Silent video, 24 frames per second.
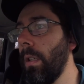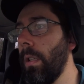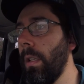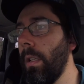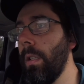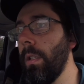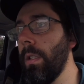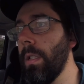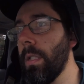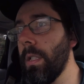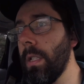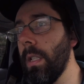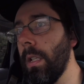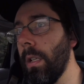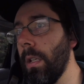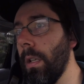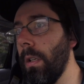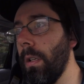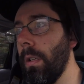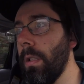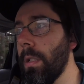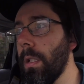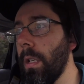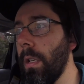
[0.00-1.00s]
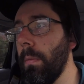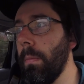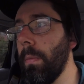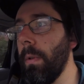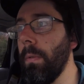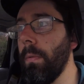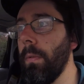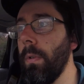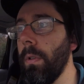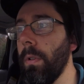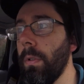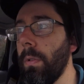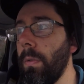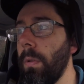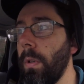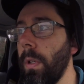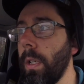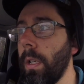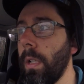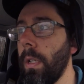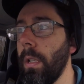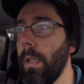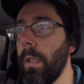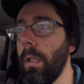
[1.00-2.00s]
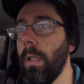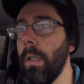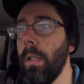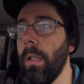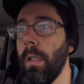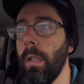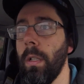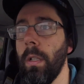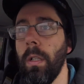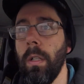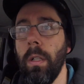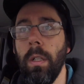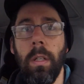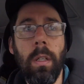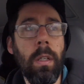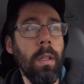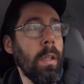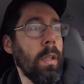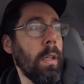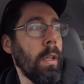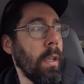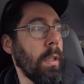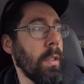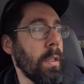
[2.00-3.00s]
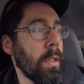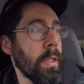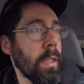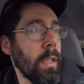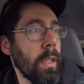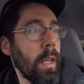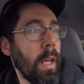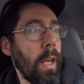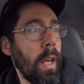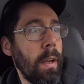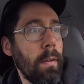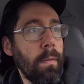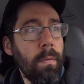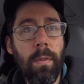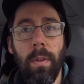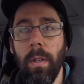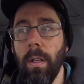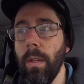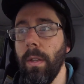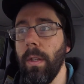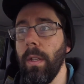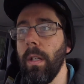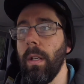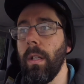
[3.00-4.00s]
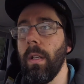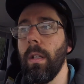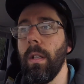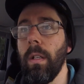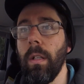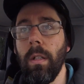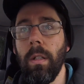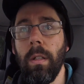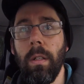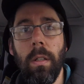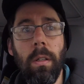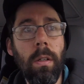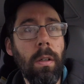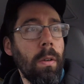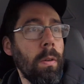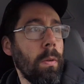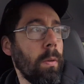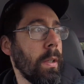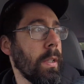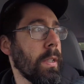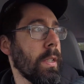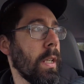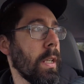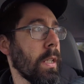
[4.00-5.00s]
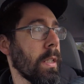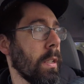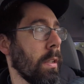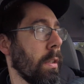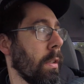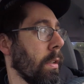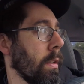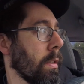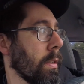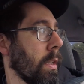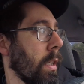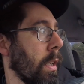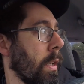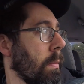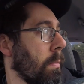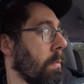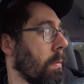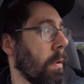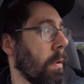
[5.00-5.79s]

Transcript: You just think, oh, it's going to be real quick, and just like everything always takes a long time.